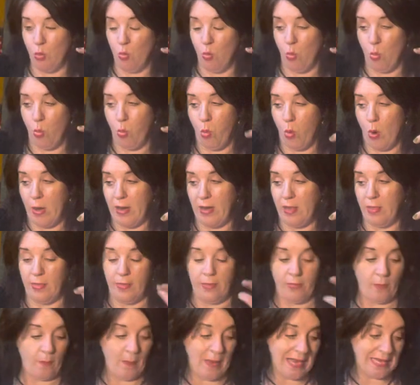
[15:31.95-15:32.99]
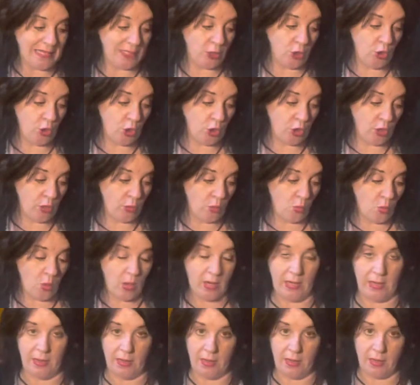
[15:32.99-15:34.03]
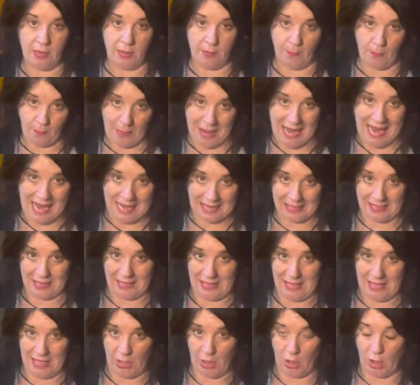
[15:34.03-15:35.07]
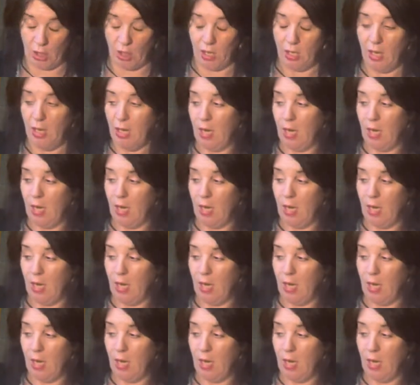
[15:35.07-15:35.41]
one in the passenger and one in the back here.